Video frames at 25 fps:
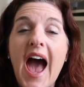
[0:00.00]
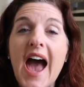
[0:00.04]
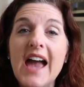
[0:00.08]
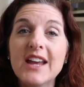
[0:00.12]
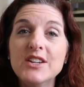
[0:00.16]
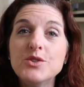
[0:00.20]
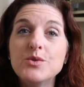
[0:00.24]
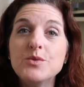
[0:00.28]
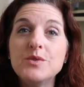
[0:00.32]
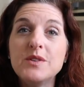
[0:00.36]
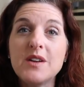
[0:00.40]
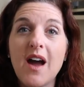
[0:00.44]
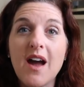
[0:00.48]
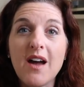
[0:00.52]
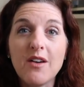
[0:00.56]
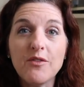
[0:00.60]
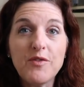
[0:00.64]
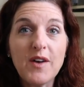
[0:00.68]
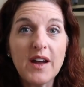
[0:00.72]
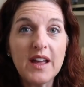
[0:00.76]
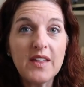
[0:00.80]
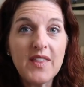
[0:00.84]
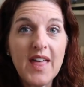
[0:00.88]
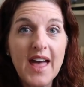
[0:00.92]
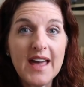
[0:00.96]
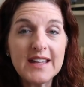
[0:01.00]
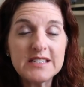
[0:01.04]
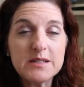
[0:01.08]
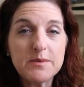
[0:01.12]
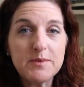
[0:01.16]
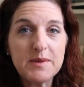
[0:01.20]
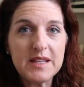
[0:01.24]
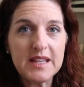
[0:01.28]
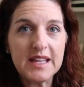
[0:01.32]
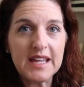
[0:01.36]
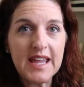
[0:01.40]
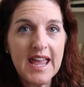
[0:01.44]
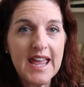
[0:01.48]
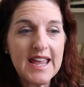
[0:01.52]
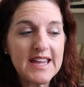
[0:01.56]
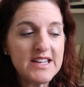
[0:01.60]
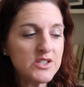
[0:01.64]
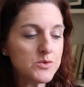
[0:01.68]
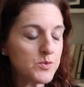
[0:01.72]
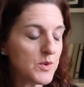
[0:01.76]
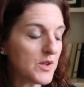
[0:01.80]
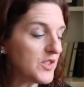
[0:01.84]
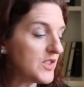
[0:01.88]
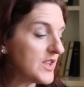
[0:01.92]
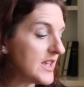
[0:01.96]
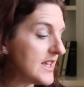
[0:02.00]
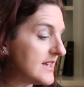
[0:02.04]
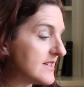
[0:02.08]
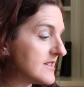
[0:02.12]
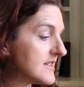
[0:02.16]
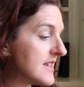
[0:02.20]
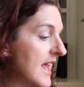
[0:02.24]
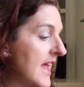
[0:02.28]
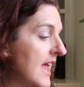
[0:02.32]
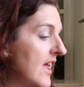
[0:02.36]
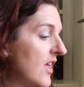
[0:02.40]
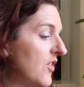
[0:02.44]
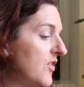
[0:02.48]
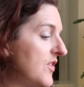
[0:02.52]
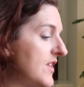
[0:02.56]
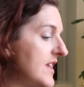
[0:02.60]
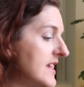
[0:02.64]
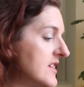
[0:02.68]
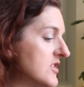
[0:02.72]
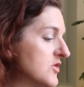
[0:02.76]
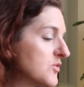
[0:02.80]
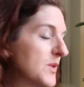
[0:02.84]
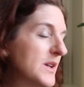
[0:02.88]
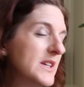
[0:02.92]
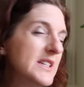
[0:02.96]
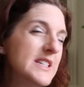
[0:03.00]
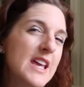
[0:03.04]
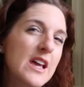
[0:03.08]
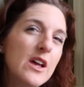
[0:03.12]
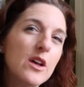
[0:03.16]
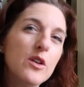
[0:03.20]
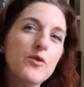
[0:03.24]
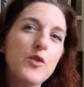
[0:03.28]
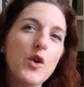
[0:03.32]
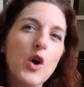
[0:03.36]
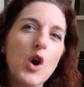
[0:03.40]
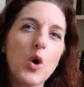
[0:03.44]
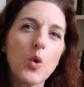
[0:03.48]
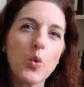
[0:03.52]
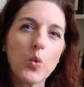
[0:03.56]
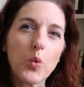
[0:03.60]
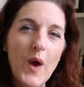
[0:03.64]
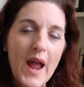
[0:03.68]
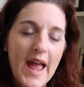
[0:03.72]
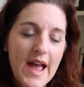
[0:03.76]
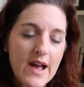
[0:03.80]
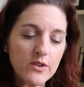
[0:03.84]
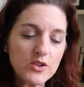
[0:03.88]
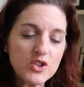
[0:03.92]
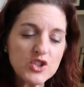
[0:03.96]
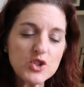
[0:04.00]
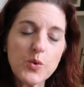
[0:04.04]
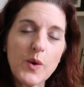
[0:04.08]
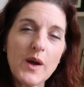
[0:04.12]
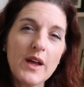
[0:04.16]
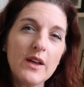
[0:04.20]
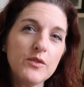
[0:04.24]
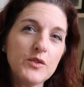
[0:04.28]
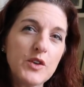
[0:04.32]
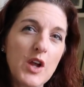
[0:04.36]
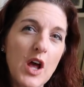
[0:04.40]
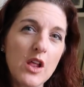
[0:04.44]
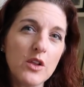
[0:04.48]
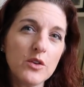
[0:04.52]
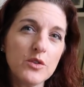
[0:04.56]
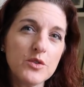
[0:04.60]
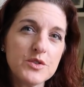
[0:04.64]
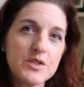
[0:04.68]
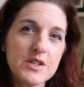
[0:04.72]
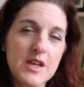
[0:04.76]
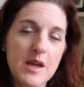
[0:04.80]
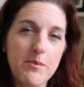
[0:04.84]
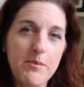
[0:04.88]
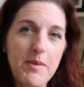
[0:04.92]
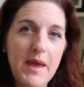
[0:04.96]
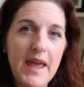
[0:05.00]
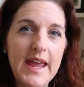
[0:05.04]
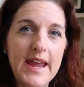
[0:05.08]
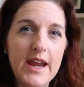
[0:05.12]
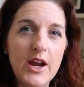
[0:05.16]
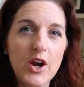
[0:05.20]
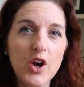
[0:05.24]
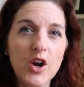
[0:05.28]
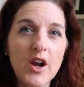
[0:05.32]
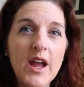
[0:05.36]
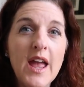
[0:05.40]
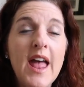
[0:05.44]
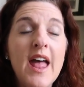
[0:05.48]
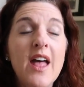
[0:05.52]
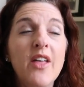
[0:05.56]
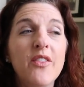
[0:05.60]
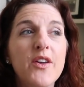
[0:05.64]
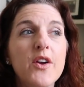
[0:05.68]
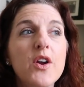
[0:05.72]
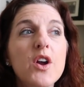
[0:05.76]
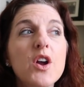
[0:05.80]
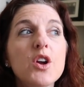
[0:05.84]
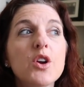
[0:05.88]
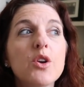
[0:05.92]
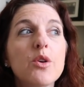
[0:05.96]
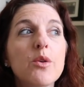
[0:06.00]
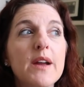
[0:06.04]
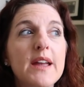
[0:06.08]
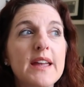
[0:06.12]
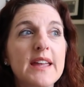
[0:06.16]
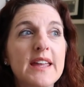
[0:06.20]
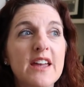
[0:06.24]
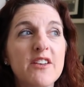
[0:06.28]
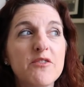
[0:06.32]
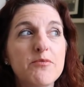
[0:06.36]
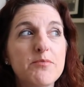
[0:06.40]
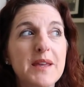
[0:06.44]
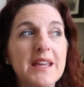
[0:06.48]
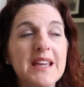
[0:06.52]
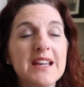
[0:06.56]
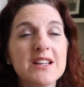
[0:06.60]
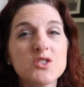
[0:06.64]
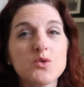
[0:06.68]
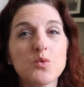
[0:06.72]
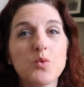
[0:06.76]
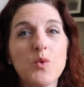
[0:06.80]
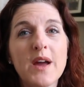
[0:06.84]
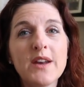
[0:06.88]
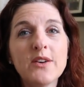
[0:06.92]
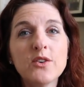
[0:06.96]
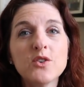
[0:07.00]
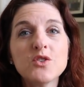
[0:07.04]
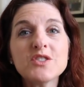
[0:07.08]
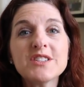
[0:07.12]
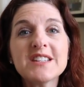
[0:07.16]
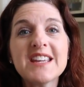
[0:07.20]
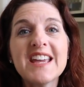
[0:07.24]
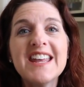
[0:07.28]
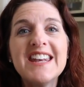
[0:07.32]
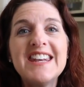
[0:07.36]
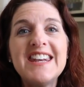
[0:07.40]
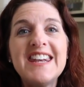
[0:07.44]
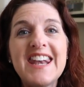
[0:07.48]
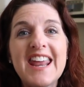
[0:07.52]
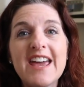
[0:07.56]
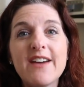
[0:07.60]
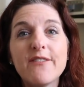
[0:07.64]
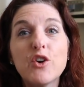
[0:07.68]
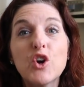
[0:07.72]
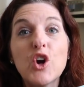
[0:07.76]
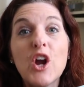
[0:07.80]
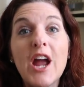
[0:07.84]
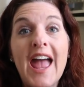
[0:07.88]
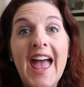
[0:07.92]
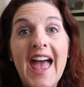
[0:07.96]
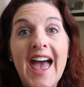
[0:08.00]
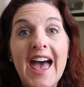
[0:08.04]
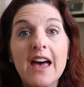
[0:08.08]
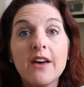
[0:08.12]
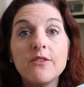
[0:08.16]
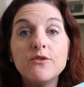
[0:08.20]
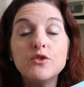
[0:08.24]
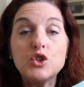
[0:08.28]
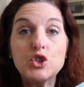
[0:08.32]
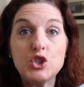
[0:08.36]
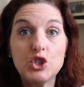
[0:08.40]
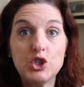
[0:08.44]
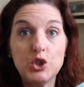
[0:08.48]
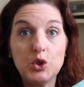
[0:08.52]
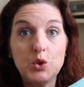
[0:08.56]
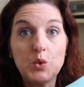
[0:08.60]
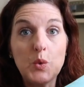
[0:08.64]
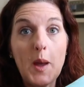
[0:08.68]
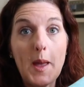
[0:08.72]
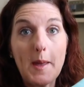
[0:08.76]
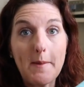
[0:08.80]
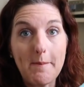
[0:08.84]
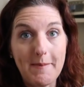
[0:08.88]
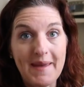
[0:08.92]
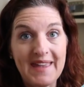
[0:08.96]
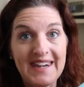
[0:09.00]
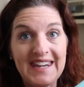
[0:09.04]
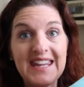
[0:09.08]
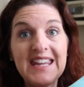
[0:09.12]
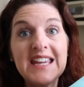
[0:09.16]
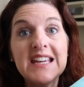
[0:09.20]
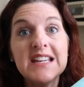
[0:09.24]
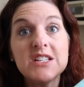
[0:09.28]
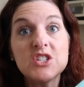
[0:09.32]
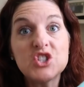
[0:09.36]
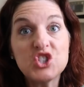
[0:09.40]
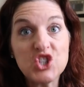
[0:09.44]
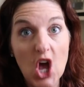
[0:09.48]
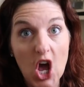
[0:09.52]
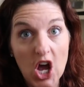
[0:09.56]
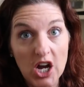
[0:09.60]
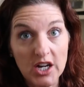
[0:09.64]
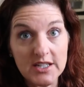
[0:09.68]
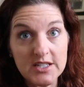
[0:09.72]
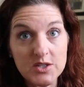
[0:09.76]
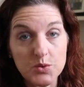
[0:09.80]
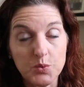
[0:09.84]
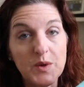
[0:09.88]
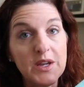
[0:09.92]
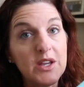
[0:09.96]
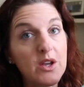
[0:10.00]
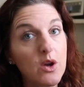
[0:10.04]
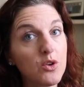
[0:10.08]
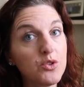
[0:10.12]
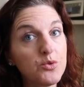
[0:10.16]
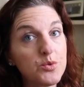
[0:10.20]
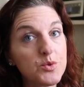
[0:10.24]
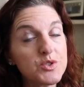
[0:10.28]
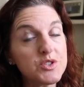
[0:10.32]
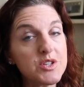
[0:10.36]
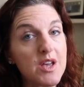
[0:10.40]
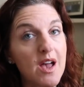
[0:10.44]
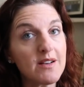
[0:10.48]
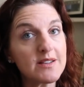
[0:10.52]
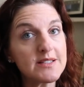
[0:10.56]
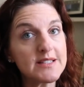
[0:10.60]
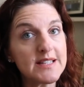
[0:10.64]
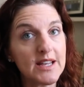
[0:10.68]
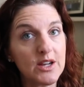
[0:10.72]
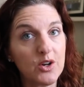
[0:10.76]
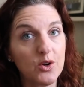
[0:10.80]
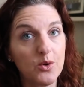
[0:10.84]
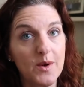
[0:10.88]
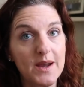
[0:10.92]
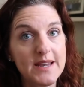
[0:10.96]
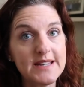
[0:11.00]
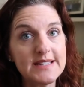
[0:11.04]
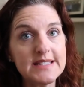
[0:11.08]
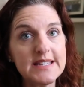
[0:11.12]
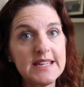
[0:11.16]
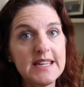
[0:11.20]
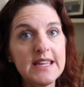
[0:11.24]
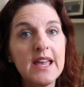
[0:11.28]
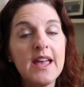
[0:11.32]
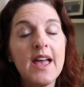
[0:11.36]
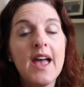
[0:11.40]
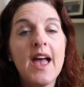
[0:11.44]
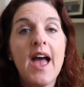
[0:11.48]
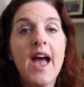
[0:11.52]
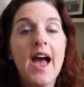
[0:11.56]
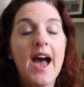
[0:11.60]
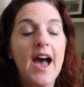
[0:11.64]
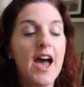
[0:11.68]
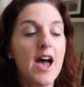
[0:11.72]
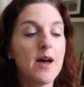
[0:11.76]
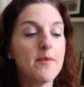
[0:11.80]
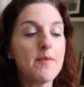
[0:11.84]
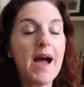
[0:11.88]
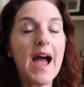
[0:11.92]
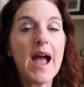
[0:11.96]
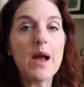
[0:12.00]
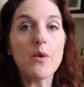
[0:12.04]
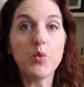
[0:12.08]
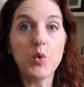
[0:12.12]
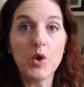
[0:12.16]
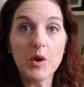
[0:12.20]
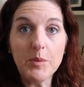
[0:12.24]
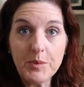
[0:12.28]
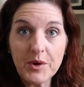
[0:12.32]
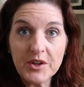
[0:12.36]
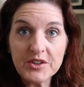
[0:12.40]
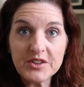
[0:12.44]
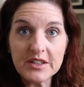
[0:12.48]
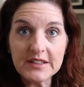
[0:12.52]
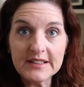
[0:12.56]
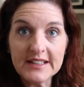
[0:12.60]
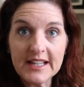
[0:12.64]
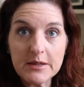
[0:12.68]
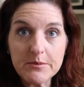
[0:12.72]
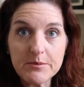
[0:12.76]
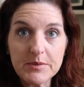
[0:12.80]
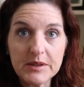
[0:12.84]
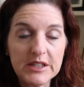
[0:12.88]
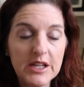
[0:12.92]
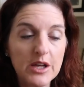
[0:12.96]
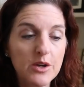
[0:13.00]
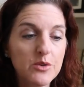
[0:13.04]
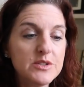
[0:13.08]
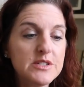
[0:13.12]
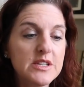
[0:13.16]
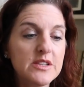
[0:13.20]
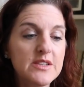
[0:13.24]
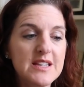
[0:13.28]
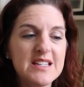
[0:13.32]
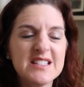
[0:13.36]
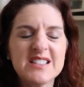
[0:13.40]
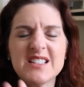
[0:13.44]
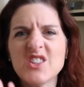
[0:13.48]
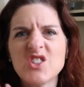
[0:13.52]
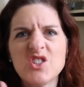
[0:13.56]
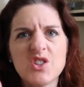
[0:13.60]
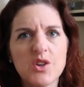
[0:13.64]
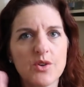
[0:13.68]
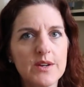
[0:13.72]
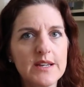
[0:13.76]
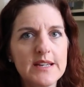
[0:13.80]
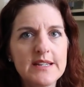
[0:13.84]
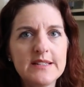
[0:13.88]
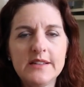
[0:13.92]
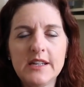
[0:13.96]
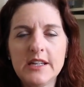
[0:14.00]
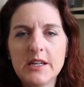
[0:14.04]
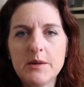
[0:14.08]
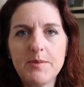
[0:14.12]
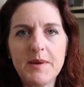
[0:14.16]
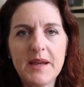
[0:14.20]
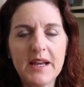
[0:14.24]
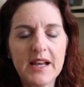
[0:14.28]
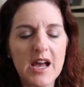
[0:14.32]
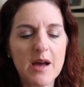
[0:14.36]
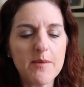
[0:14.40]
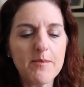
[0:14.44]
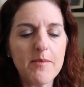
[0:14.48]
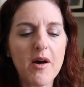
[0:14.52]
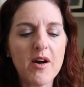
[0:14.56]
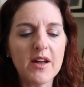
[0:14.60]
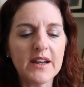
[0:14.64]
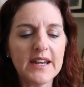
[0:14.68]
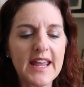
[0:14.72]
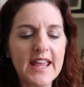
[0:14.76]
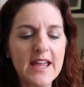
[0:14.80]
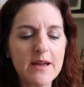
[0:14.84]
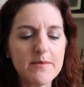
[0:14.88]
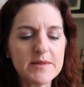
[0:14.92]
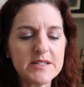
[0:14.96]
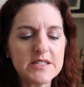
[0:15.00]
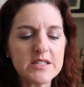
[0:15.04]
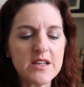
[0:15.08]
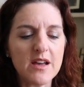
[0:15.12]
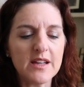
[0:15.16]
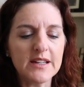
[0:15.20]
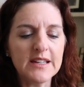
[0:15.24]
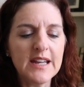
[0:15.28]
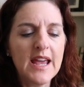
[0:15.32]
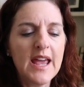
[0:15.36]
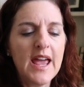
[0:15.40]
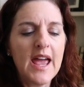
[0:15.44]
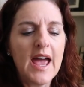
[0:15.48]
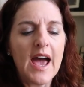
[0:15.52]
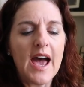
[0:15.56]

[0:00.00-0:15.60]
I do not find that to be the case with these. These retail for around $12 a pair. They're a great gift because runners can never have too many socks. We go through socks like crazy. I will put the link below to these because they're easy to pick up on Amazon.